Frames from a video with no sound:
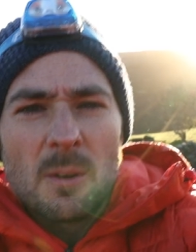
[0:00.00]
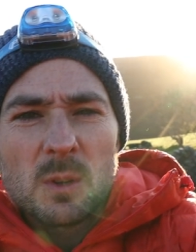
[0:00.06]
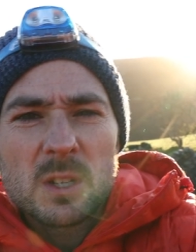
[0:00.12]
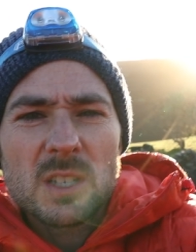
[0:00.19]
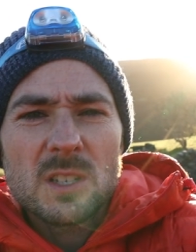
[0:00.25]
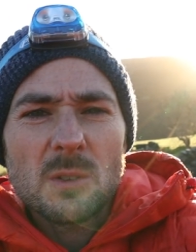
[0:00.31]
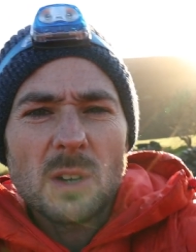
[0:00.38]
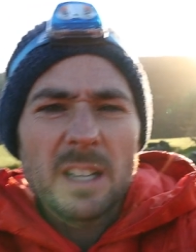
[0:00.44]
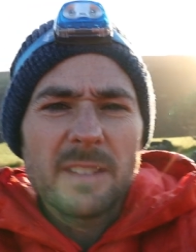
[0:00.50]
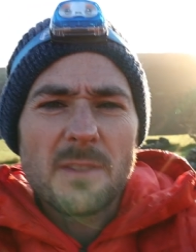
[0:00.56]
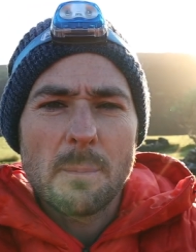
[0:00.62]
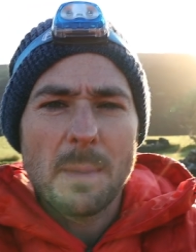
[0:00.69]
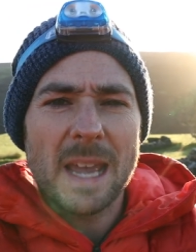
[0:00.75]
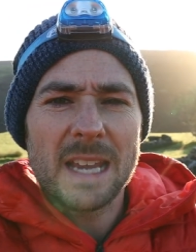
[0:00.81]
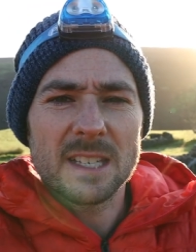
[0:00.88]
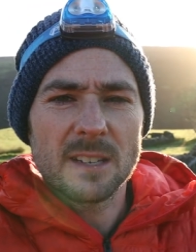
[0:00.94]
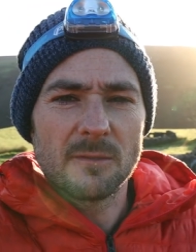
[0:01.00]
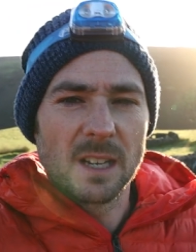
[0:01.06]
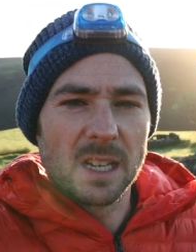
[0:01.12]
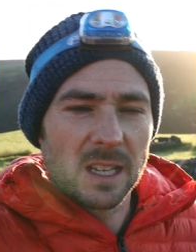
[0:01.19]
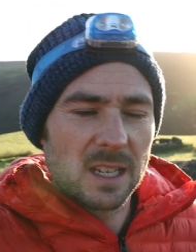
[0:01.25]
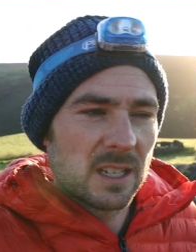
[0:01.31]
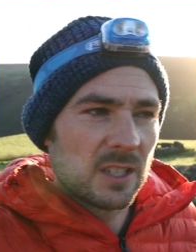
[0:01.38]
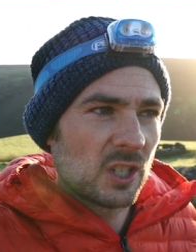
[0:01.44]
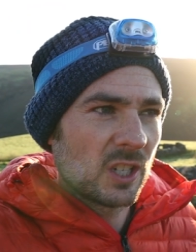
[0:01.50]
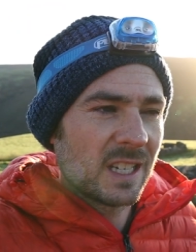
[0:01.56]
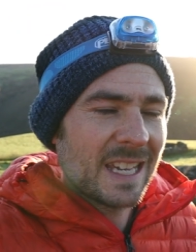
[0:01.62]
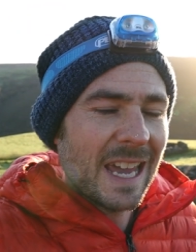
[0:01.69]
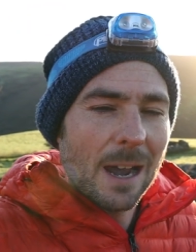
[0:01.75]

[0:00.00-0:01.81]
which is kind of amazing really because you can